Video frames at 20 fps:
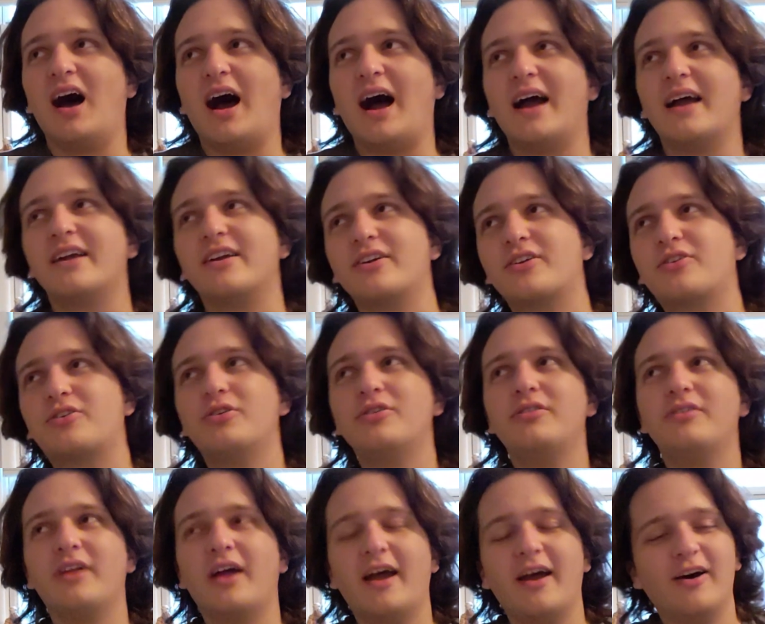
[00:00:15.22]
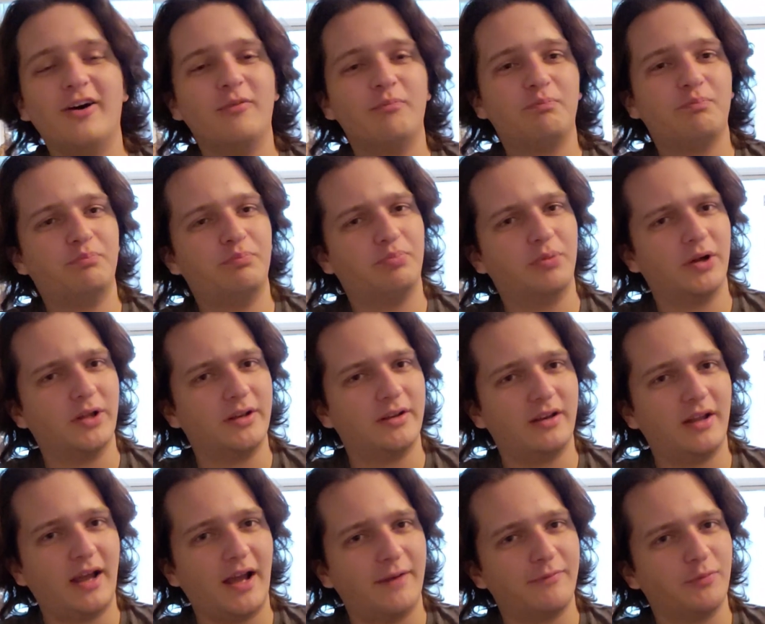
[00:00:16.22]
I couldn't help
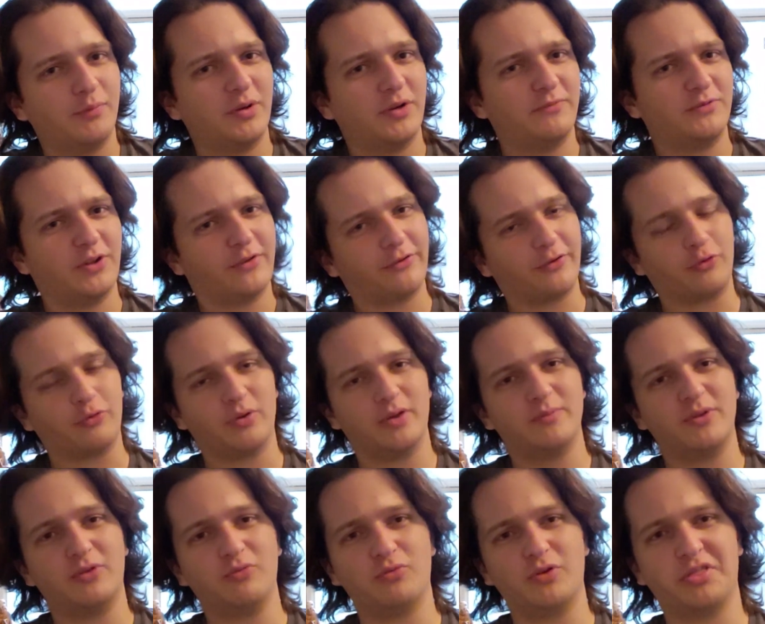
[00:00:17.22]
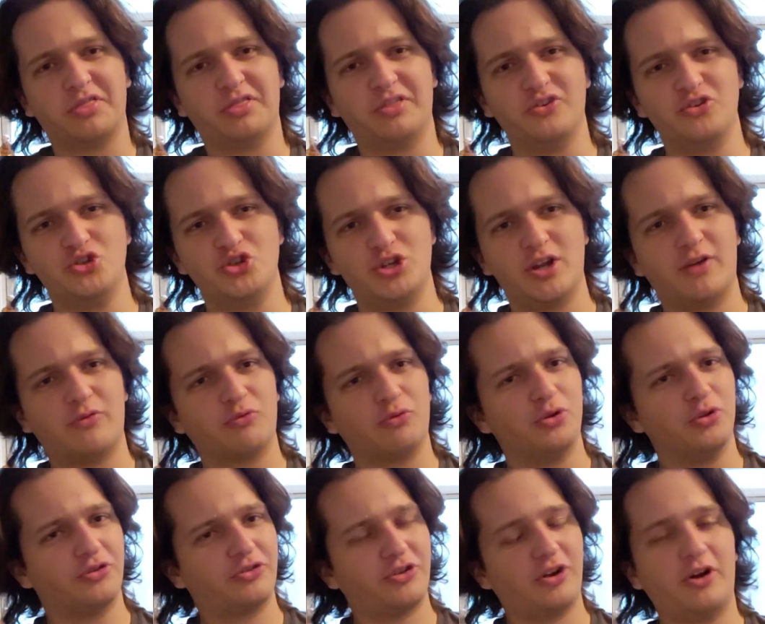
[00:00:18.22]
but have a bit of disagreement with the
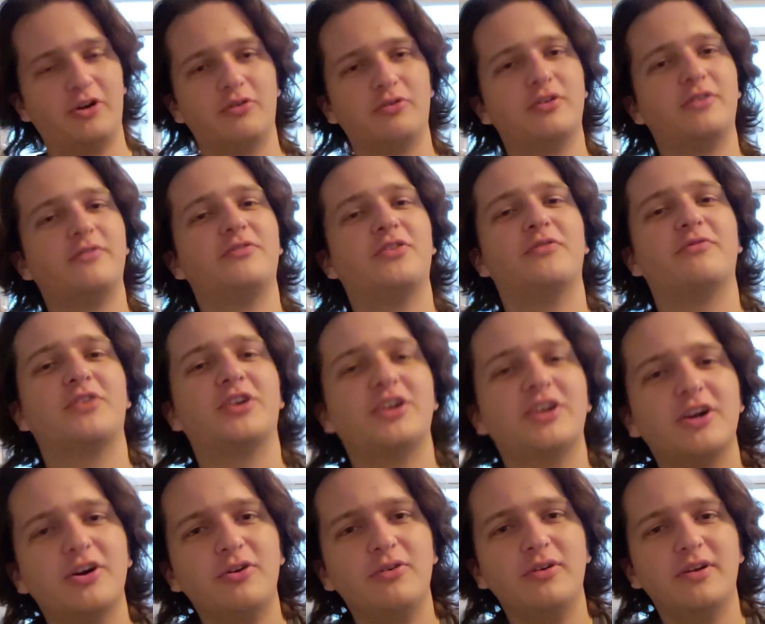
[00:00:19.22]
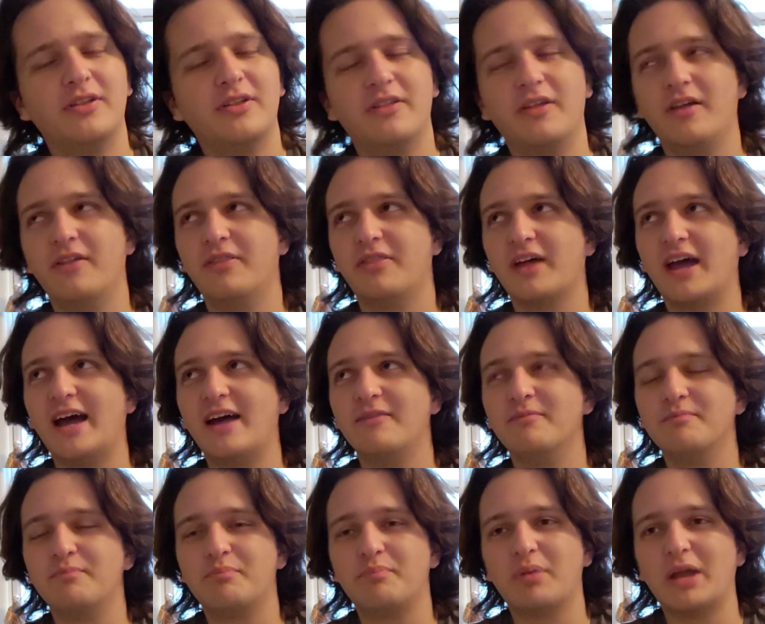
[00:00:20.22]
general tone of the video,
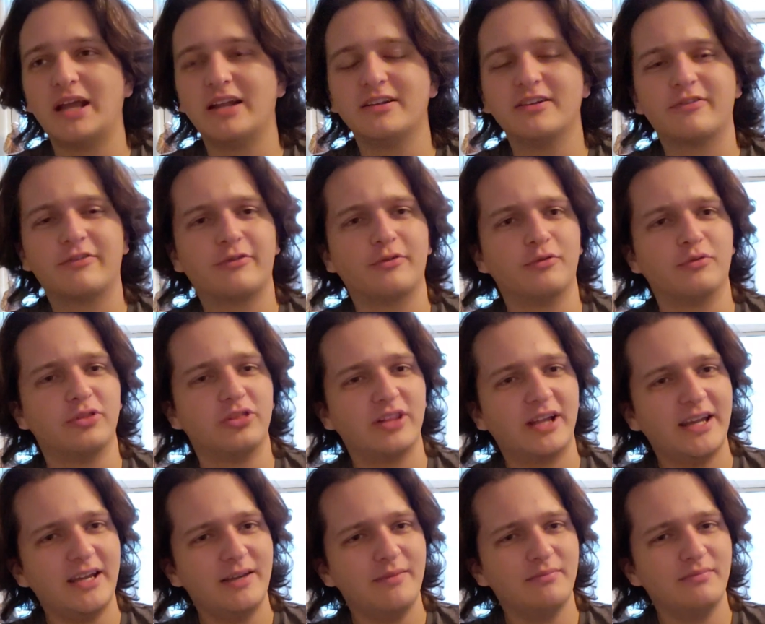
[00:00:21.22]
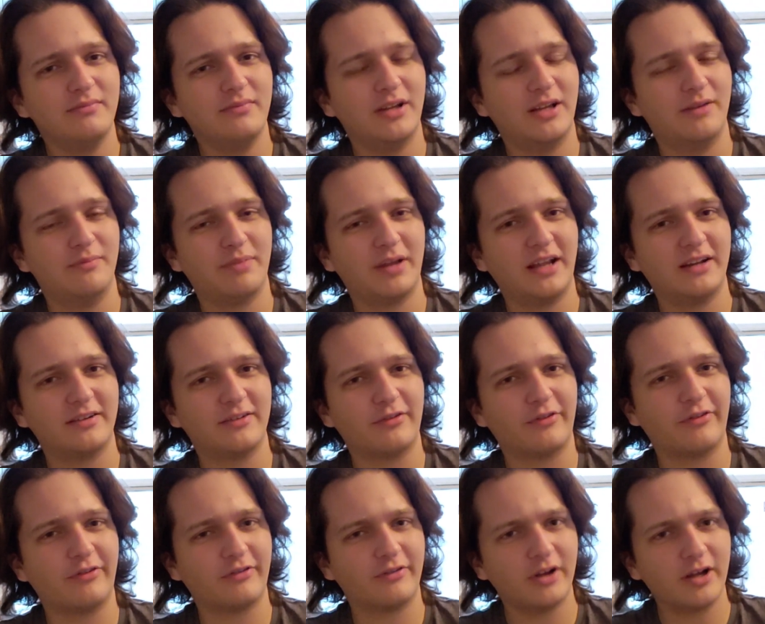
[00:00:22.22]
that bandits are lame and
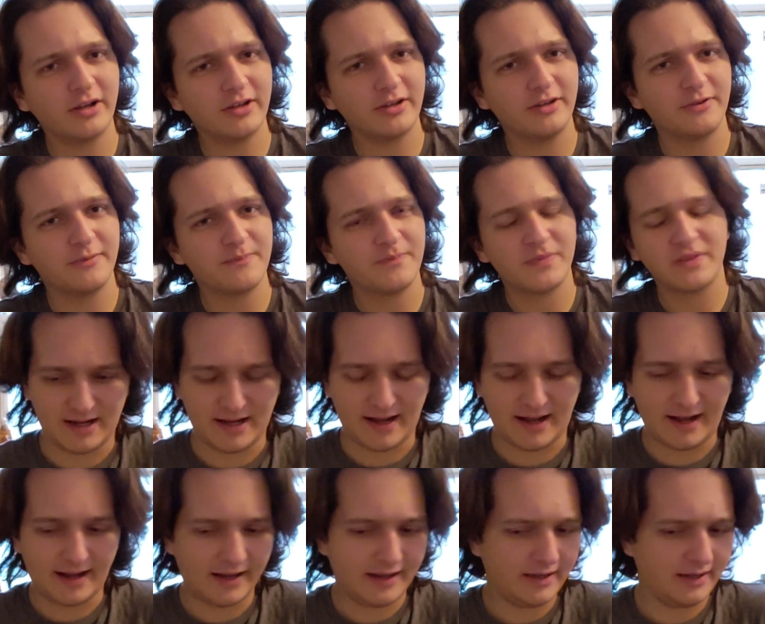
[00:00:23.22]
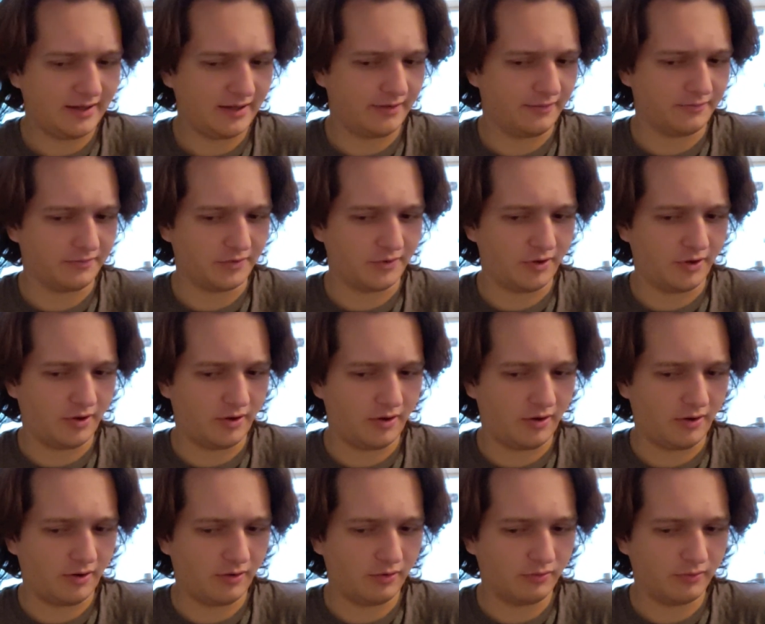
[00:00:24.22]
bandits suck. I have
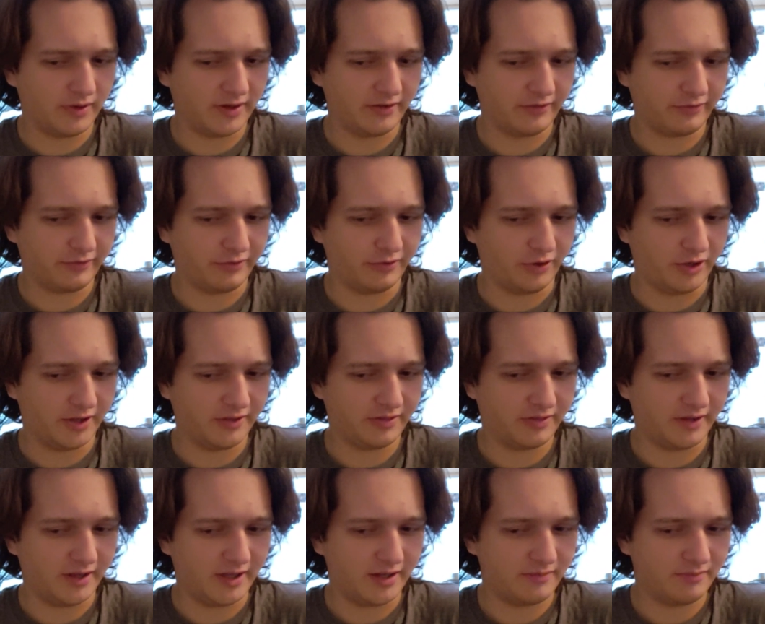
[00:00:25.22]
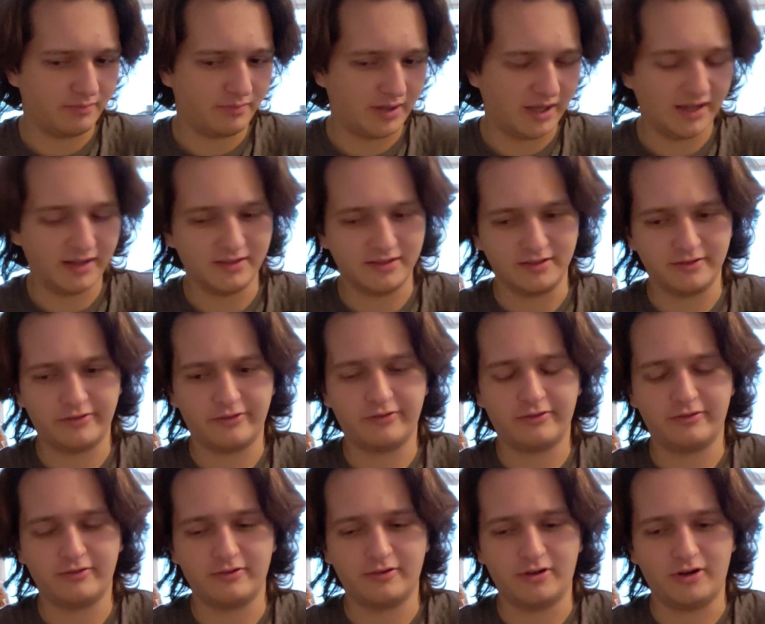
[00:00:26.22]
always thought that
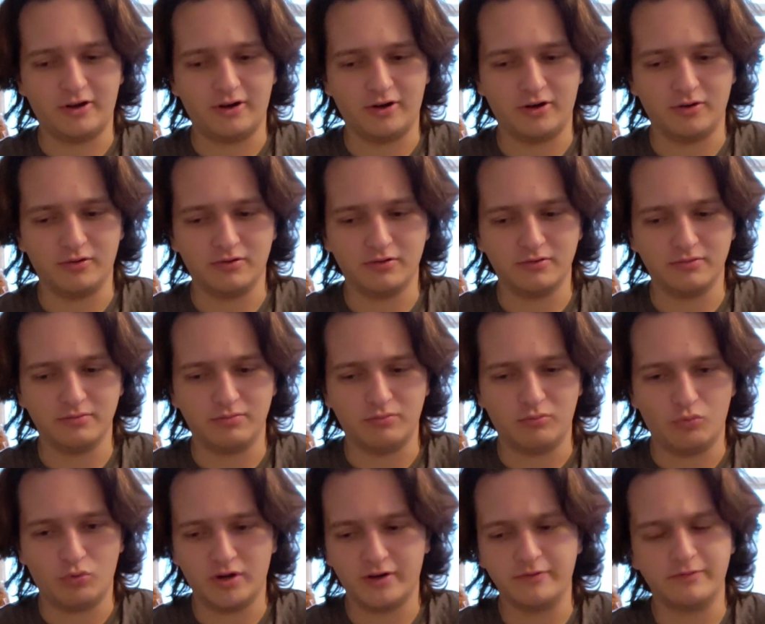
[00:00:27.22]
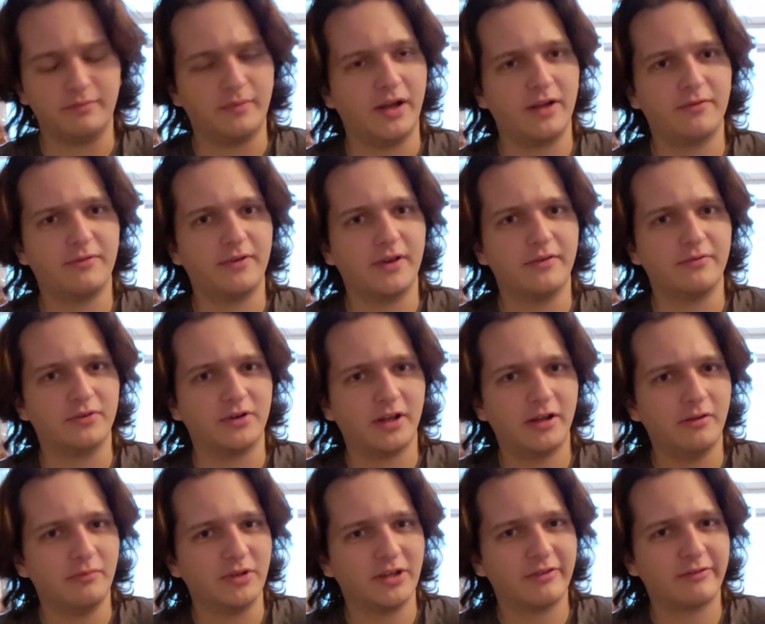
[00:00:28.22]
bandits are one of my favorite
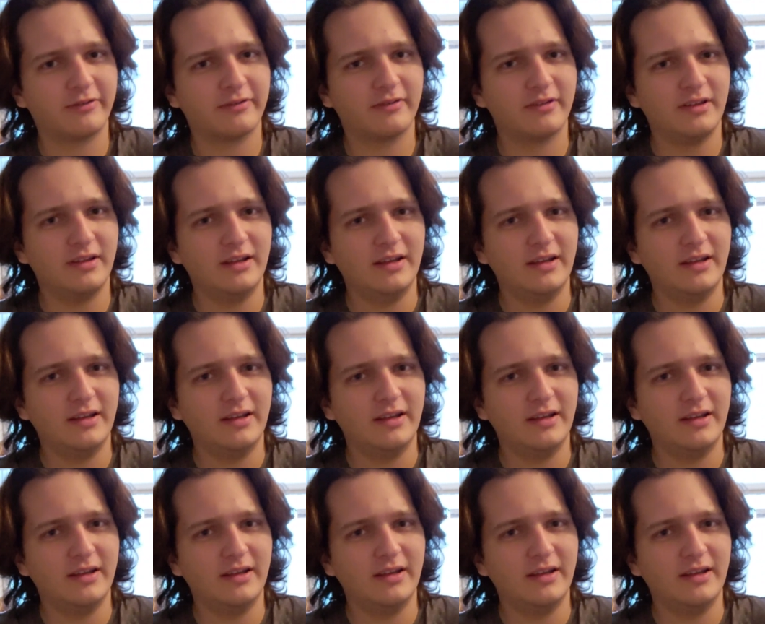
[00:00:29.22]
enemies.